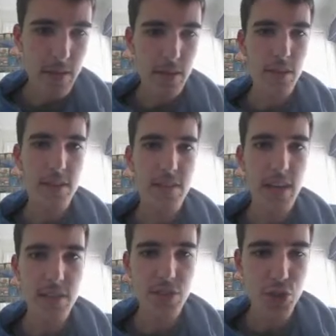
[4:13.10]

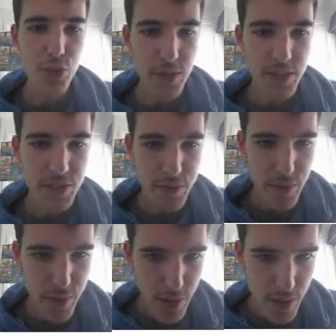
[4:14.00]
Qatar's Choice for
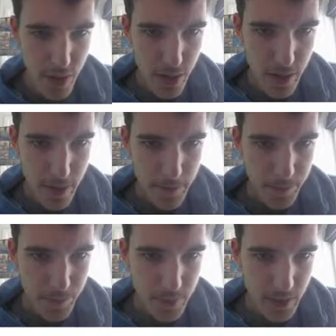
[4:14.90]
third,
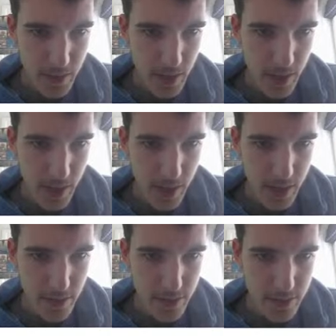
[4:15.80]

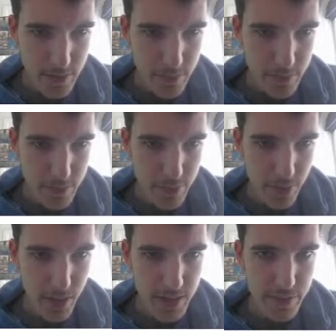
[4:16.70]
and
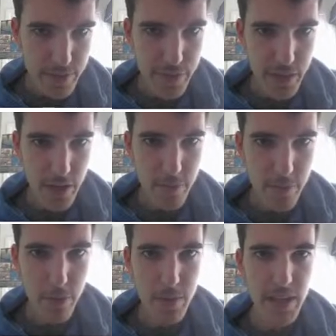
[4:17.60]
Pride to Follow
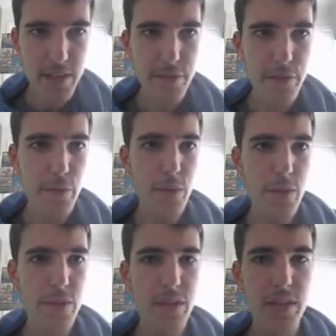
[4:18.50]
probably gets
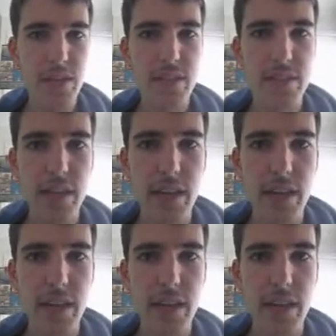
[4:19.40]
fourth, I'd say.